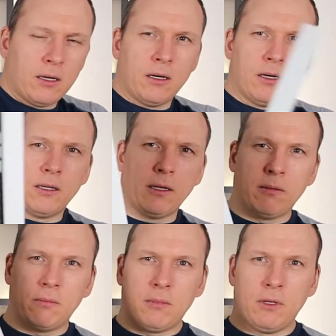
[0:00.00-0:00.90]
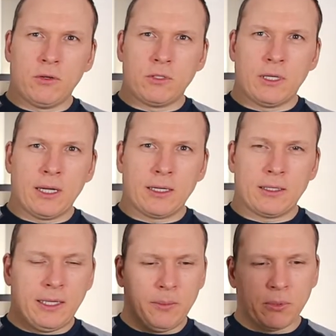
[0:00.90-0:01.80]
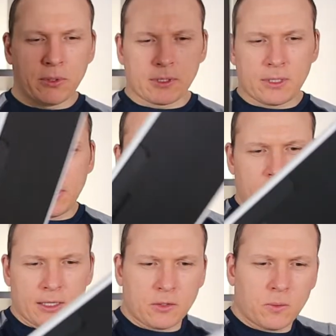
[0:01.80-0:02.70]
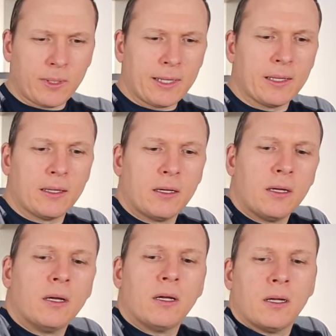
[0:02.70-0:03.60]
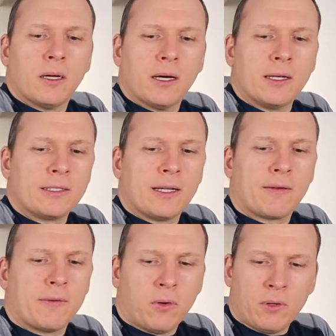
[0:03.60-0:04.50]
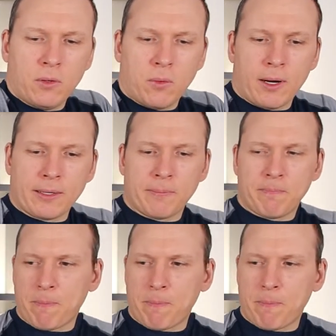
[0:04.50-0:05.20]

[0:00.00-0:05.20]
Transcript: a Logitech keyboard as well, and it's not the only one.